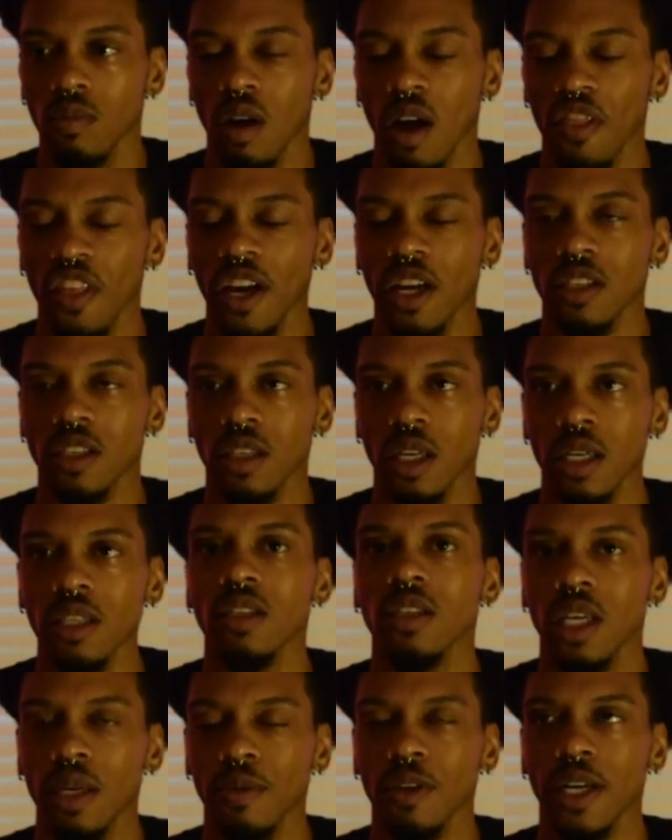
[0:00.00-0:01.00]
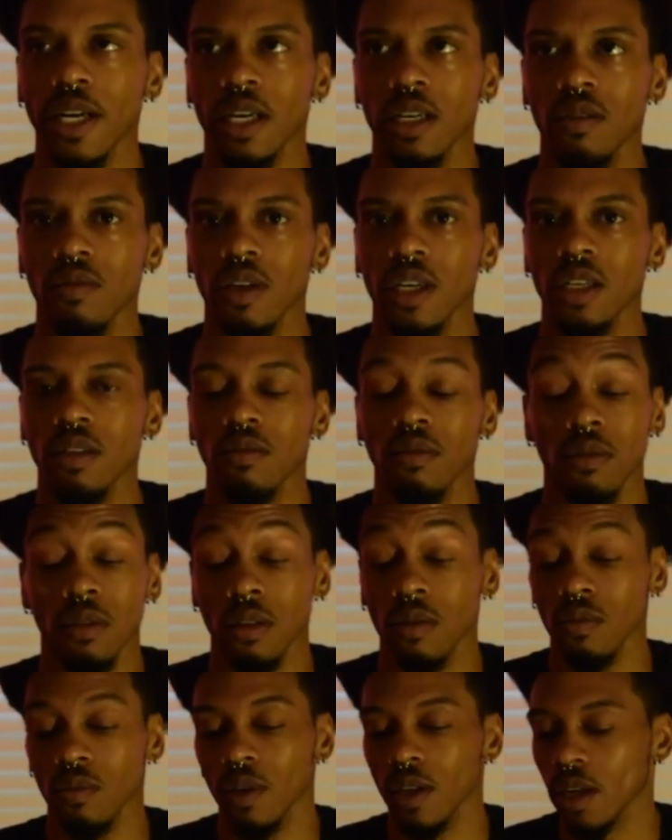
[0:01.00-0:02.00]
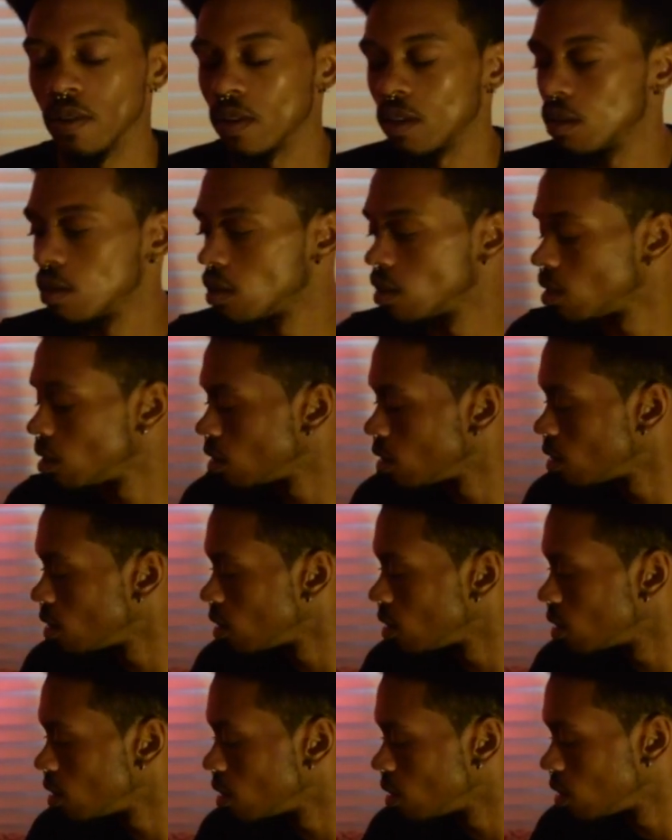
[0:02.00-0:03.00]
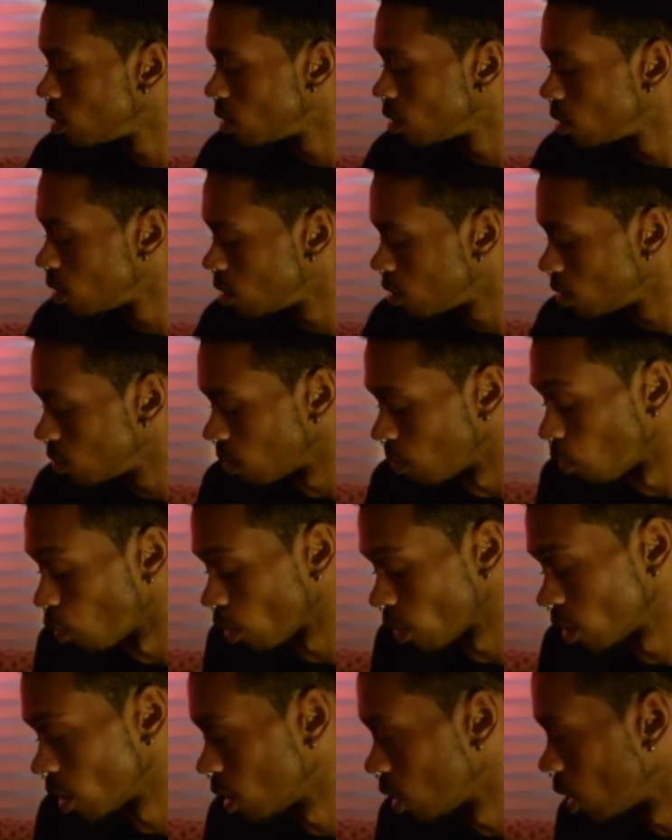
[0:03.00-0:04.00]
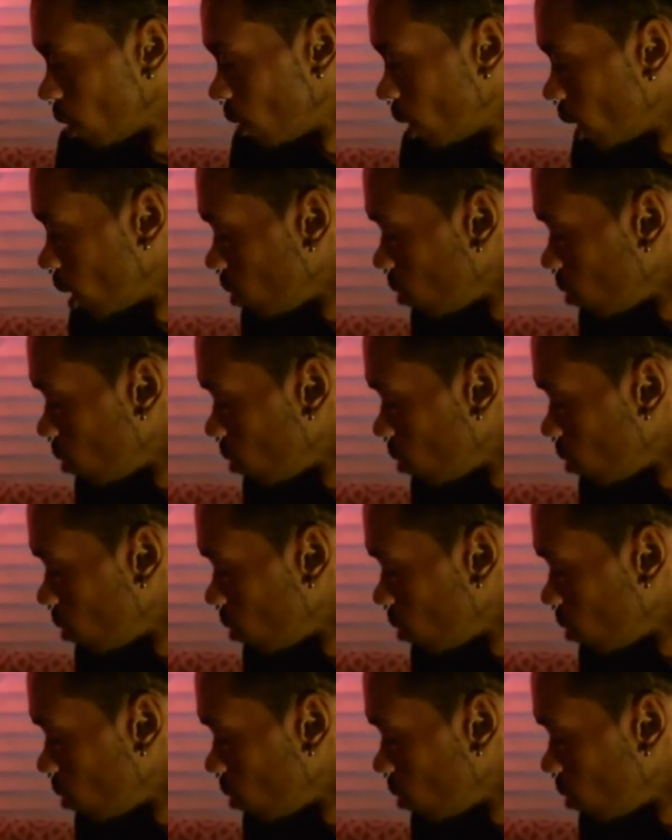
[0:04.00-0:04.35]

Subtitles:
I think it's Labor Day, right? Whatever. Memorial Day, Labor Day,